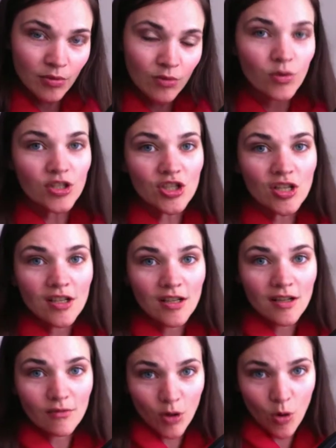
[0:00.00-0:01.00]
which
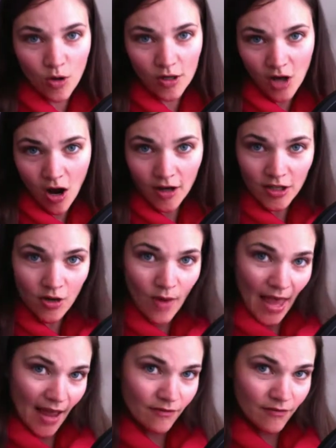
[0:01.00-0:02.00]
records audio
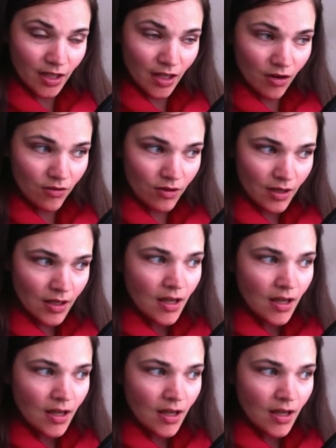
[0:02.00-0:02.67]
and video.